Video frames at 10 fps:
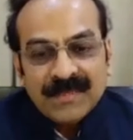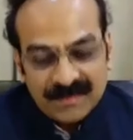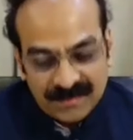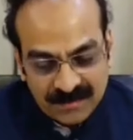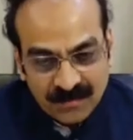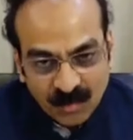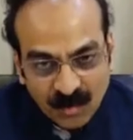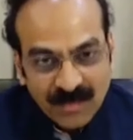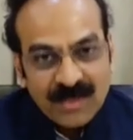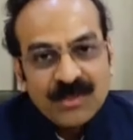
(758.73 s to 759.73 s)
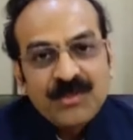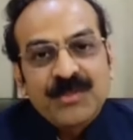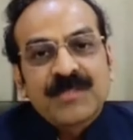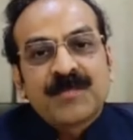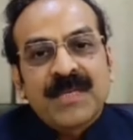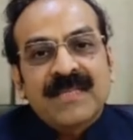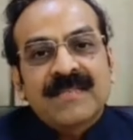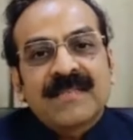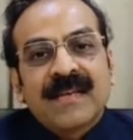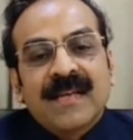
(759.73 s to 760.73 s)
woven onto this piece.
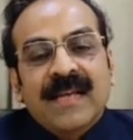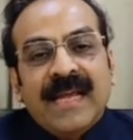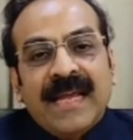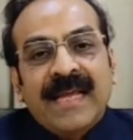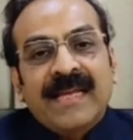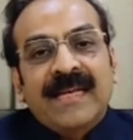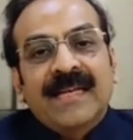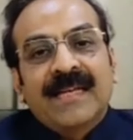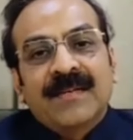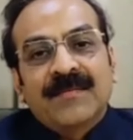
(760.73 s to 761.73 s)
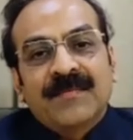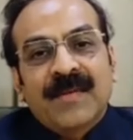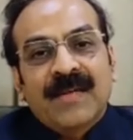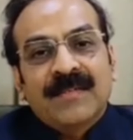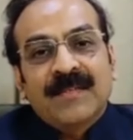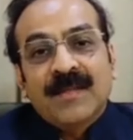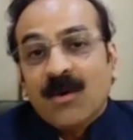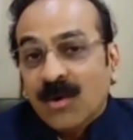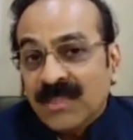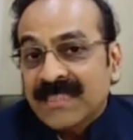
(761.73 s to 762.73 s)
And okay. Uh, uh, the, the
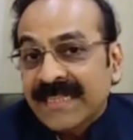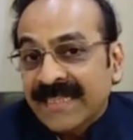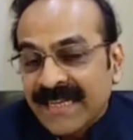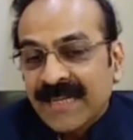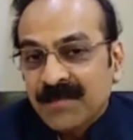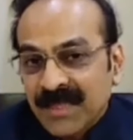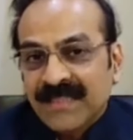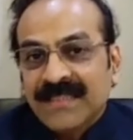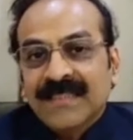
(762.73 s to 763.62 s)
holes didn't get bigger.